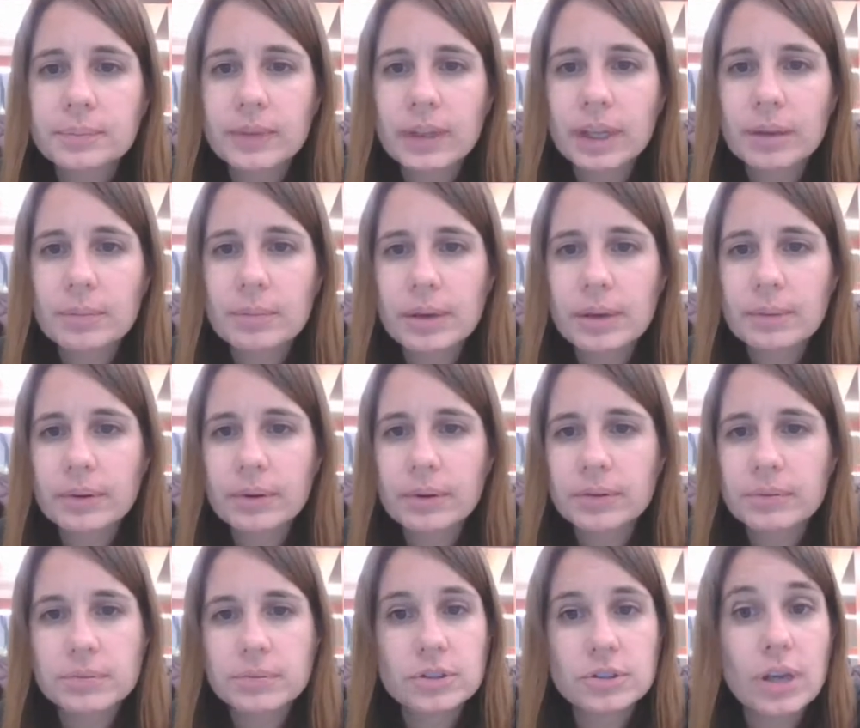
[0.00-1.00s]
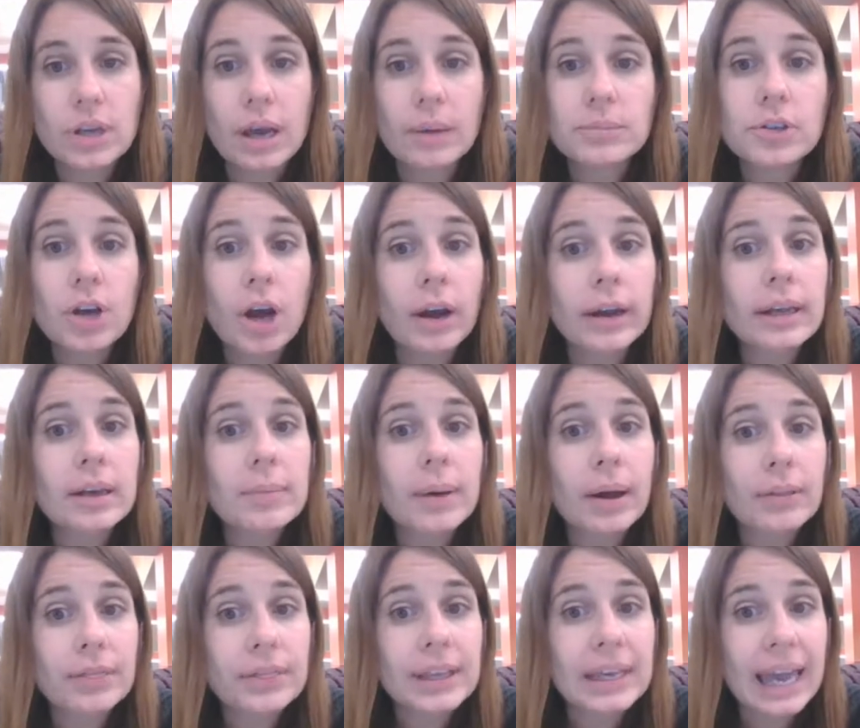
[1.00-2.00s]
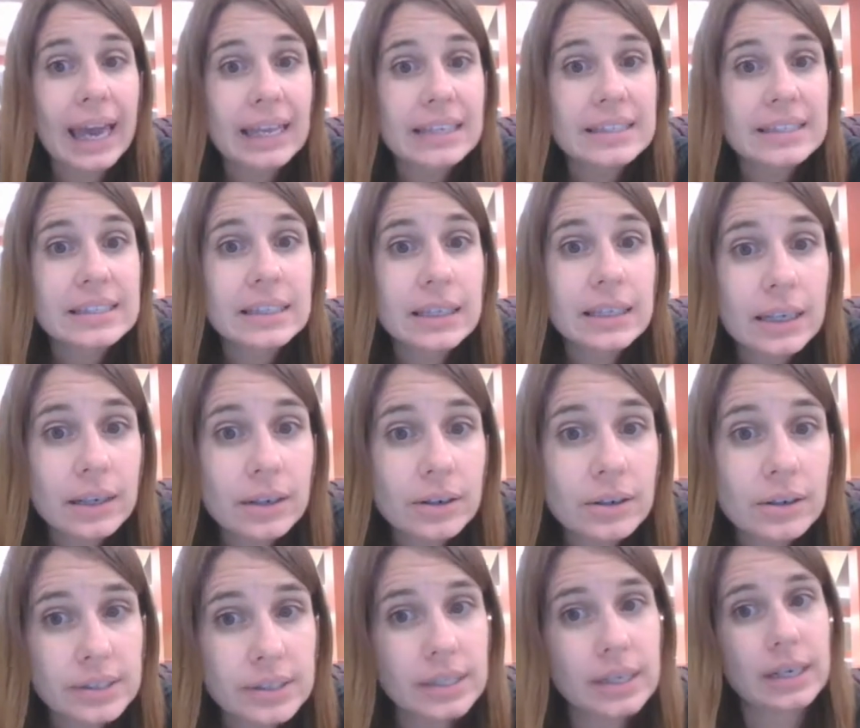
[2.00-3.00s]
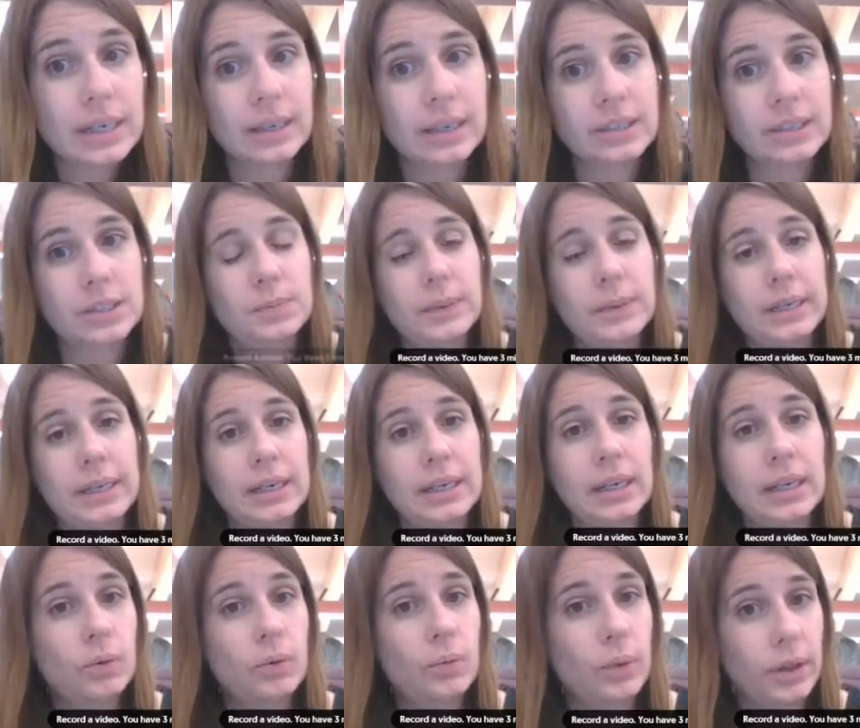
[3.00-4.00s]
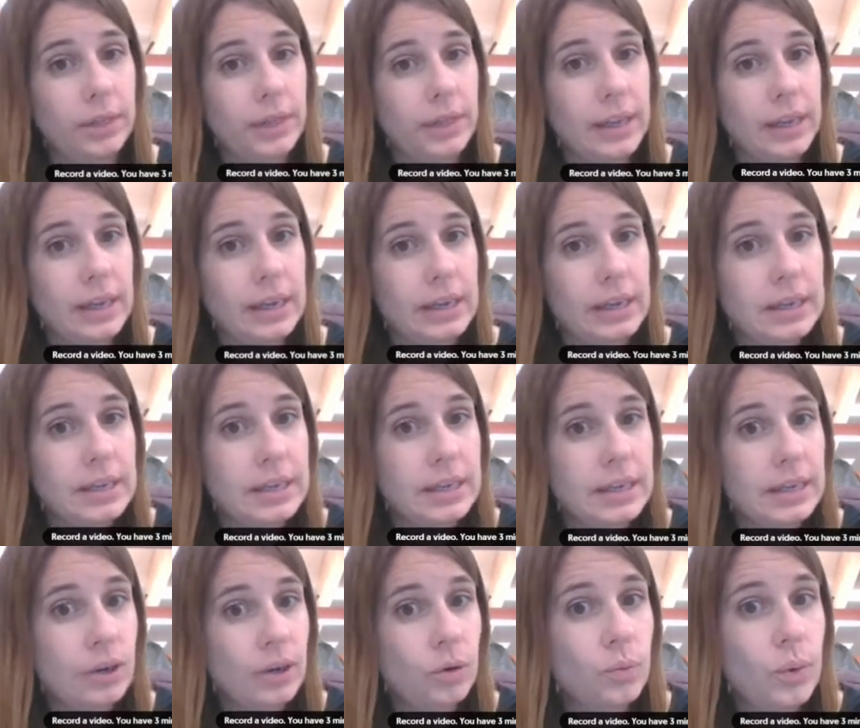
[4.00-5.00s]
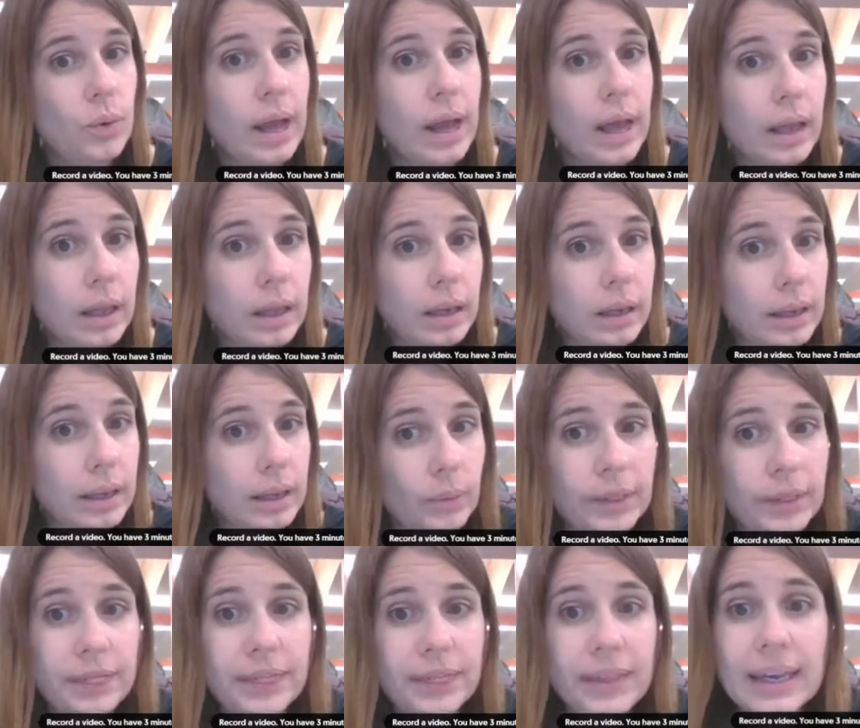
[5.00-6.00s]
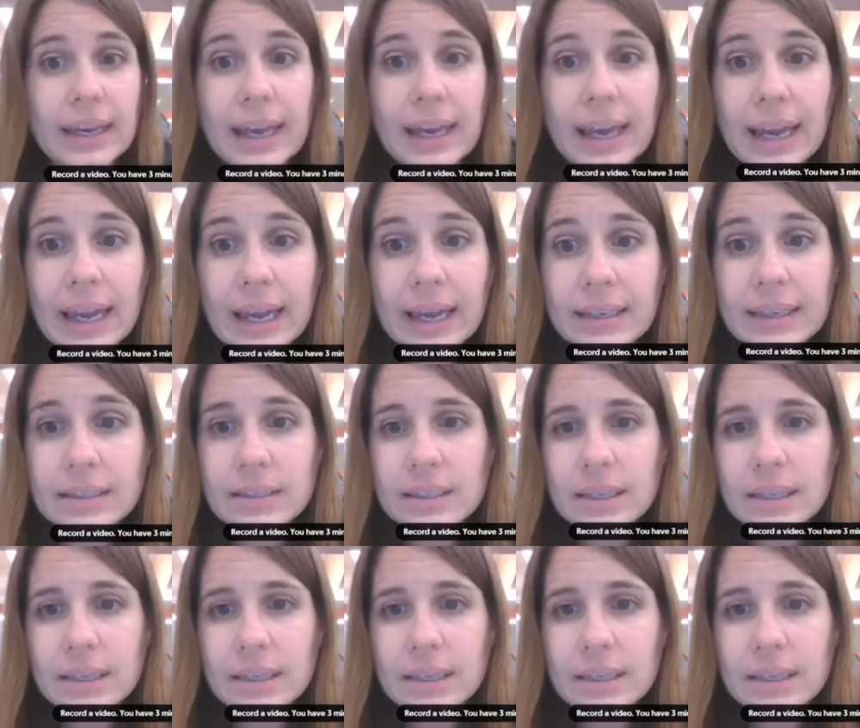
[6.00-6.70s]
Like maybe I'm talking about the cat's ears and explaining what they can hear well and what they can't.